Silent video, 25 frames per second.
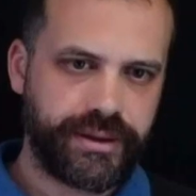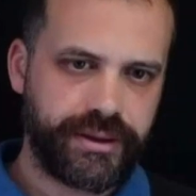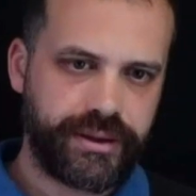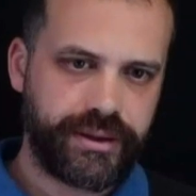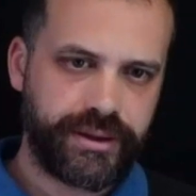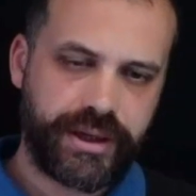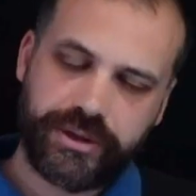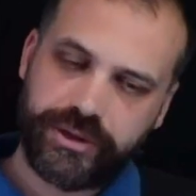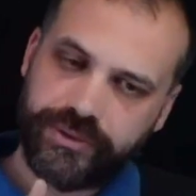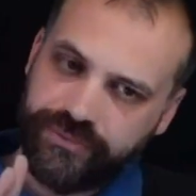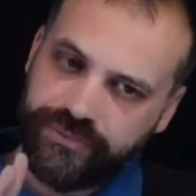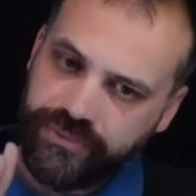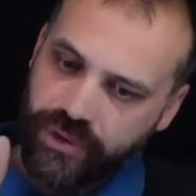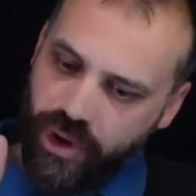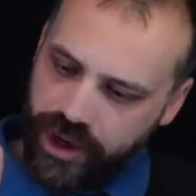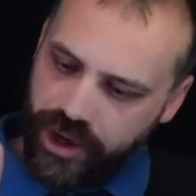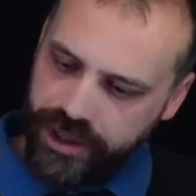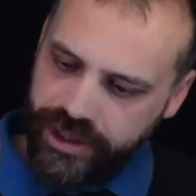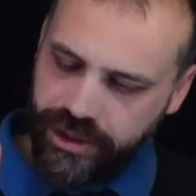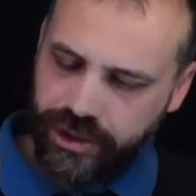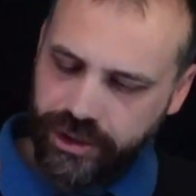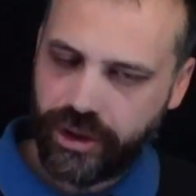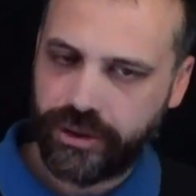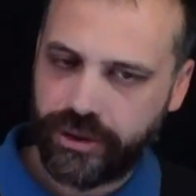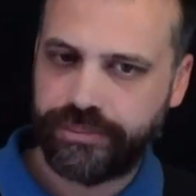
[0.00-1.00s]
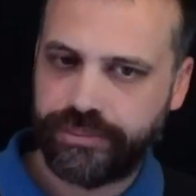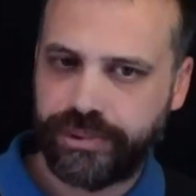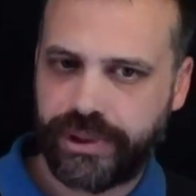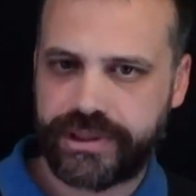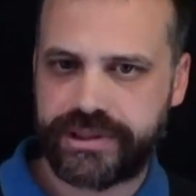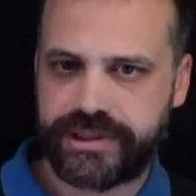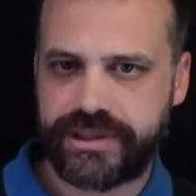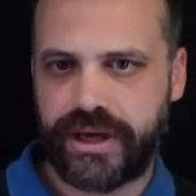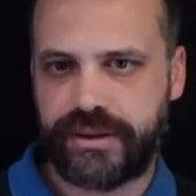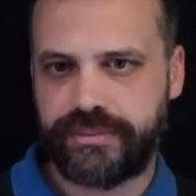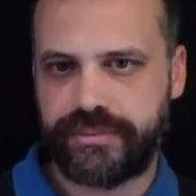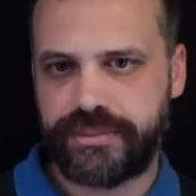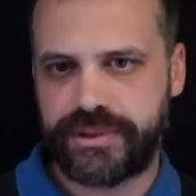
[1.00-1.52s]
Now, dividing
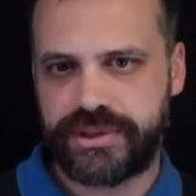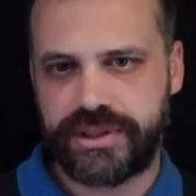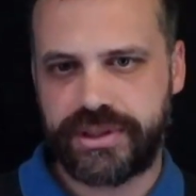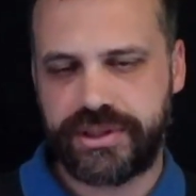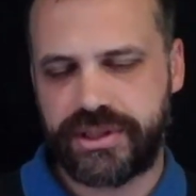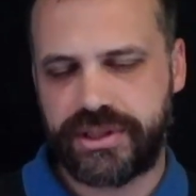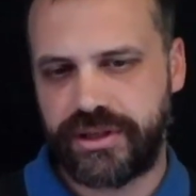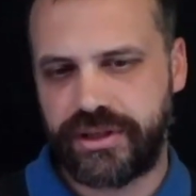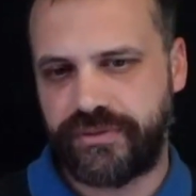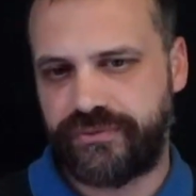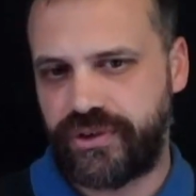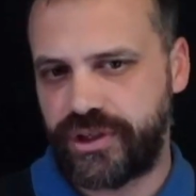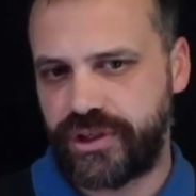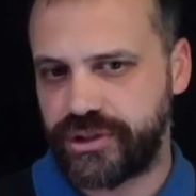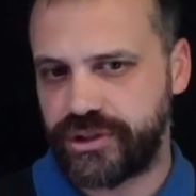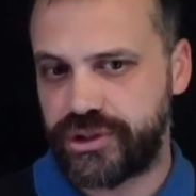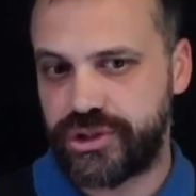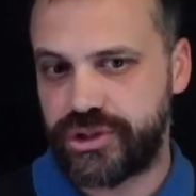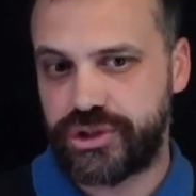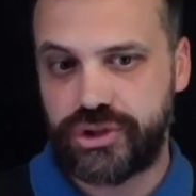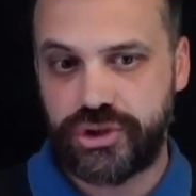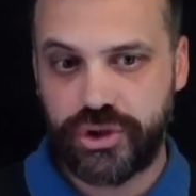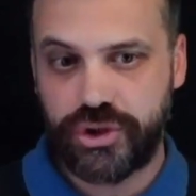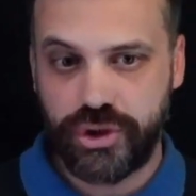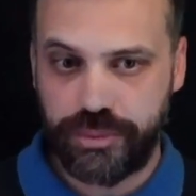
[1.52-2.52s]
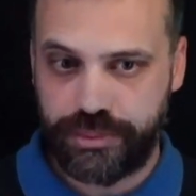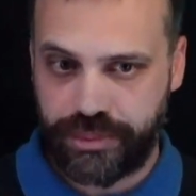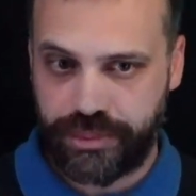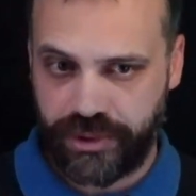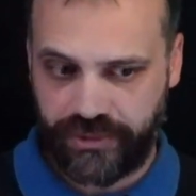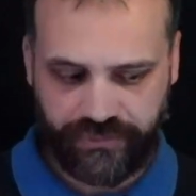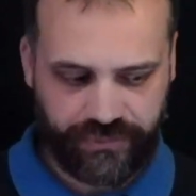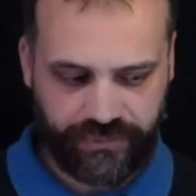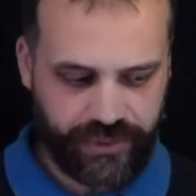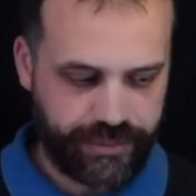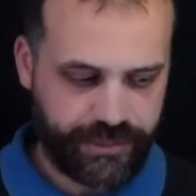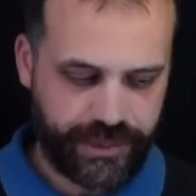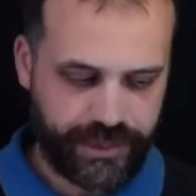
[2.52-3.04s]
complex numbers is going to feel super
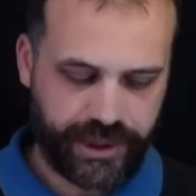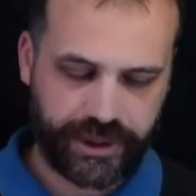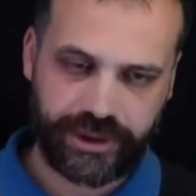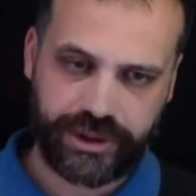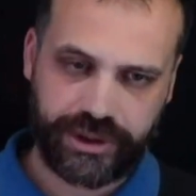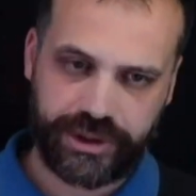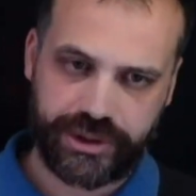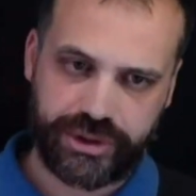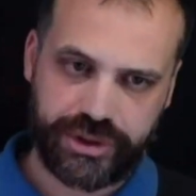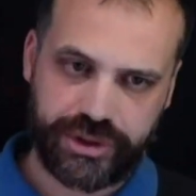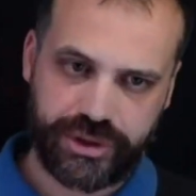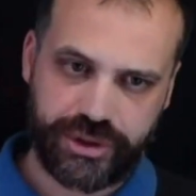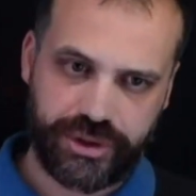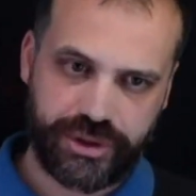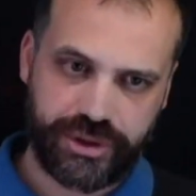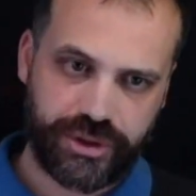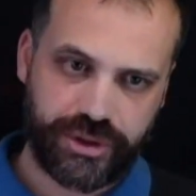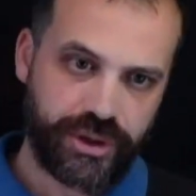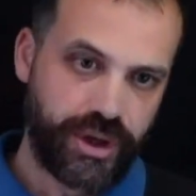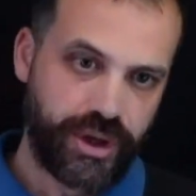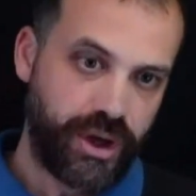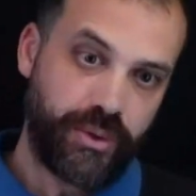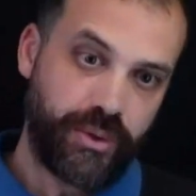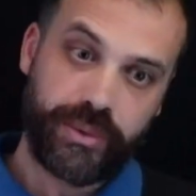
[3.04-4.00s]
familiar to you.